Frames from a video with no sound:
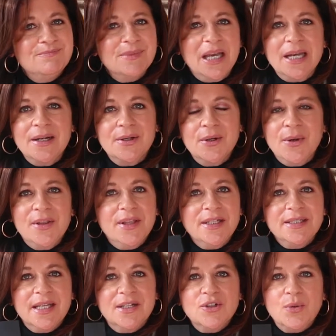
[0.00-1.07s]
I don't know, I think
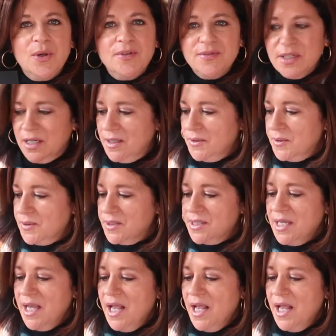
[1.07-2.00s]
$10, $12.